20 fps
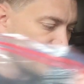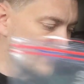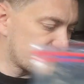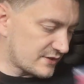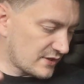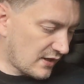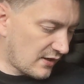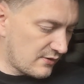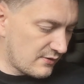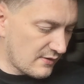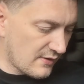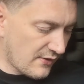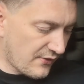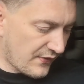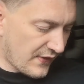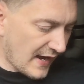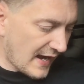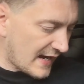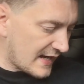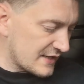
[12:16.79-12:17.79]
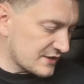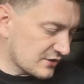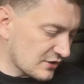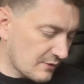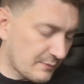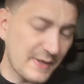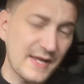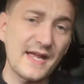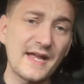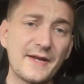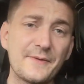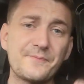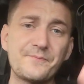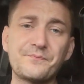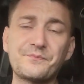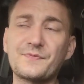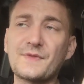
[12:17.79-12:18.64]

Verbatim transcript: So that is going to be it.